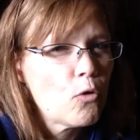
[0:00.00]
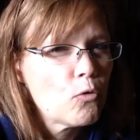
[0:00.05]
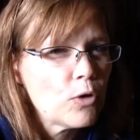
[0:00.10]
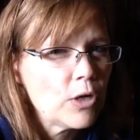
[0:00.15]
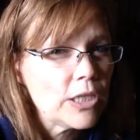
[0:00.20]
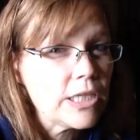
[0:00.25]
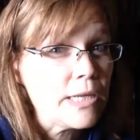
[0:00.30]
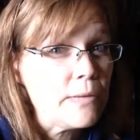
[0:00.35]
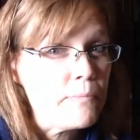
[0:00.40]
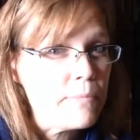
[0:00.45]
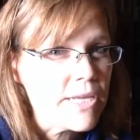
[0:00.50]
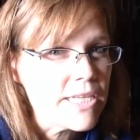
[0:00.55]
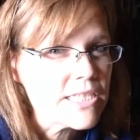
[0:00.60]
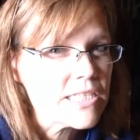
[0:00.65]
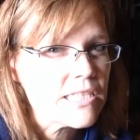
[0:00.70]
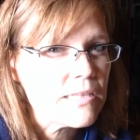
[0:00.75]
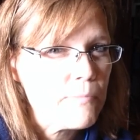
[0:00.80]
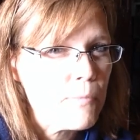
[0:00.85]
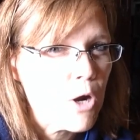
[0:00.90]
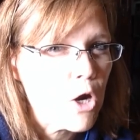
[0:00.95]
really
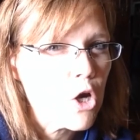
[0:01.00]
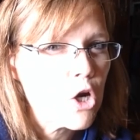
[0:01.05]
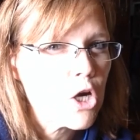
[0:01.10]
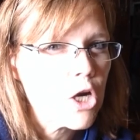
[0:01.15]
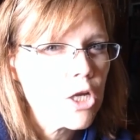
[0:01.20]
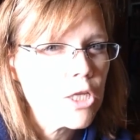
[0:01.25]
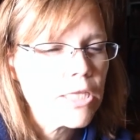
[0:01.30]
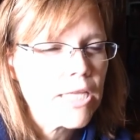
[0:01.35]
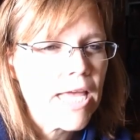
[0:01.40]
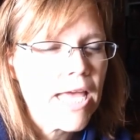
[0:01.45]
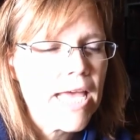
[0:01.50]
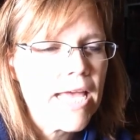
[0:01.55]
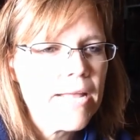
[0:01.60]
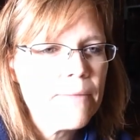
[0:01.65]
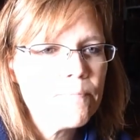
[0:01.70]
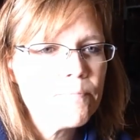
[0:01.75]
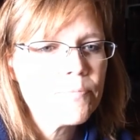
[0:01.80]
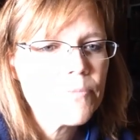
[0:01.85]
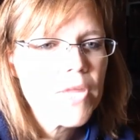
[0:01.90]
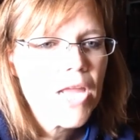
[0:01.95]
missed the mark on
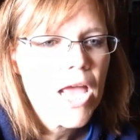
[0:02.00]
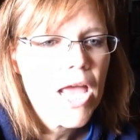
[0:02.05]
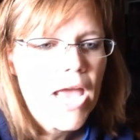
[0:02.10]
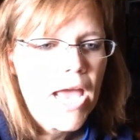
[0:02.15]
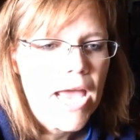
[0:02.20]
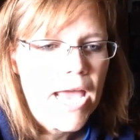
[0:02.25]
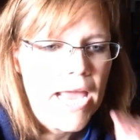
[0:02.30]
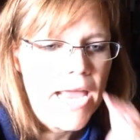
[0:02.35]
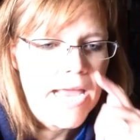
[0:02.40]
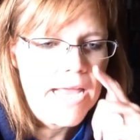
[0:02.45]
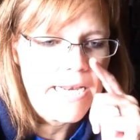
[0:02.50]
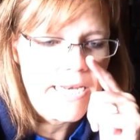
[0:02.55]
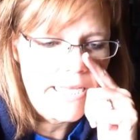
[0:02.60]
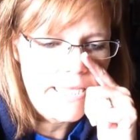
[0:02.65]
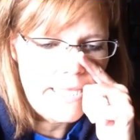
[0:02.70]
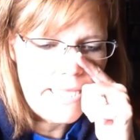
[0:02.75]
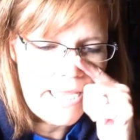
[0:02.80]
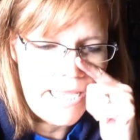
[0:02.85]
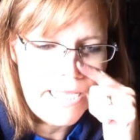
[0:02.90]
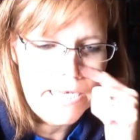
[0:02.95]
that. And
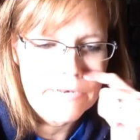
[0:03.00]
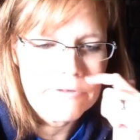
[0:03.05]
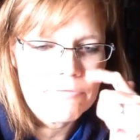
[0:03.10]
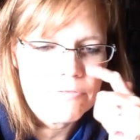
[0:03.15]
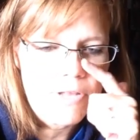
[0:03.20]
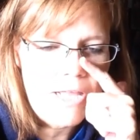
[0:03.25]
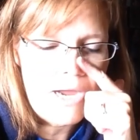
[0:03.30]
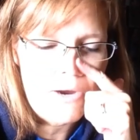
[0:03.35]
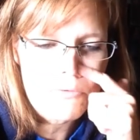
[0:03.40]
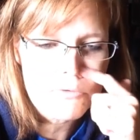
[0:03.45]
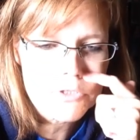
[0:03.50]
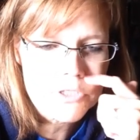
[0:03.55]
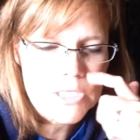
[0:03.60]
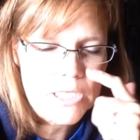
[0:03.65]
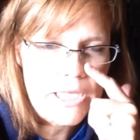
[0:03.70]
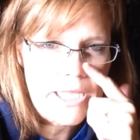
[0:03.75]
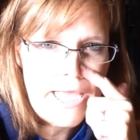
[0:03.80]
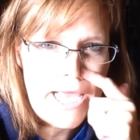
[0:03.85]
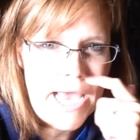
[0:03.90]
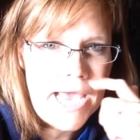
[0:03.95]
at the end of Flowers
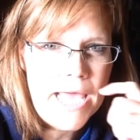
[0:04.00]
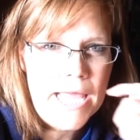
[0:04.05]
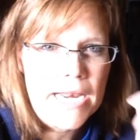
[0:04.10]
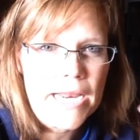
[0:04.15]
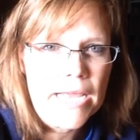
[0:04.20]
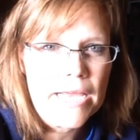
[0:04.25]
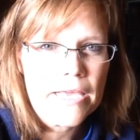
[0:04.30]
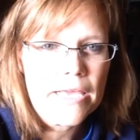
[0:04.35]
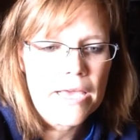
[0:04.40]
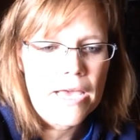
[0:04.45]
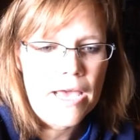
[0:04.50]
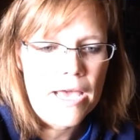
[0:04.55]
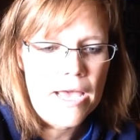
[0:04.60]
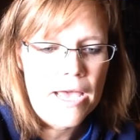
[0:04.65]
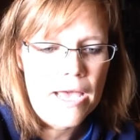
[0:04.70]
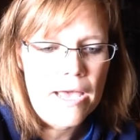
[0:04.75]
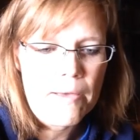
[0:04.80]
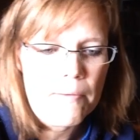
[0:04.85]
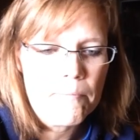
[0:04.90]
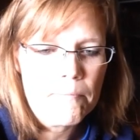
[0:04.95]
in the Attic,
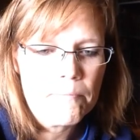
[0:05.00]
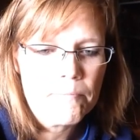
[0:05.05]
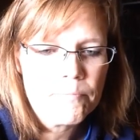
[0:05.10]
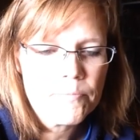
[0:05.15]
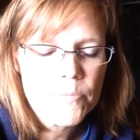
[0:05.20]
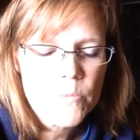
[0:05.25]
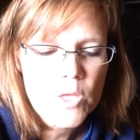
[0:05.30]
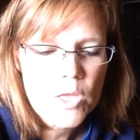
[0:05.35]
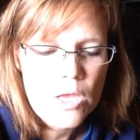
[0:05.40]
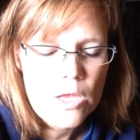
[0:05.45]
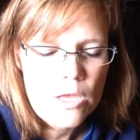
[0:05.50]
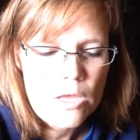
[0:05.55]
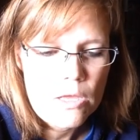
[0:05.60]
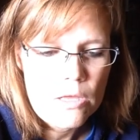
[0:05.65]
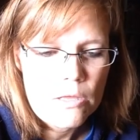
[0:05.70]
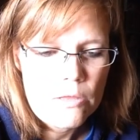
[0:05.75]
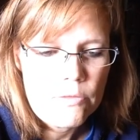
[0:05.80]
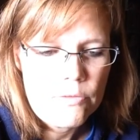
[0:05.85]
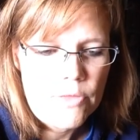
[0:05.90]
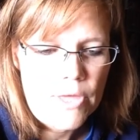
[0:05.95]

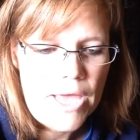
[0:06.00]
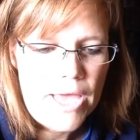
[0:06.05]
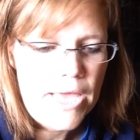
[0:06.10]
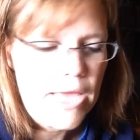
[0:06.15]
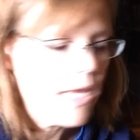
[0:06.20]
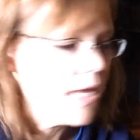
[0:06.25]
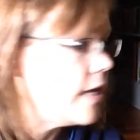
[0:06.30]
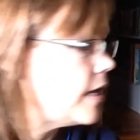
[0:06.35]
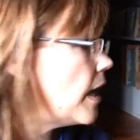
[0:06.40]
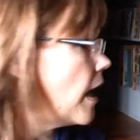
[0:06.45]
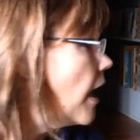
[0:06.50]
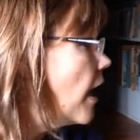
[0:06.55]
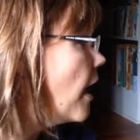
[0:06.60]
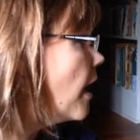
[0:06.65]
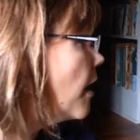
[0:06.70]
they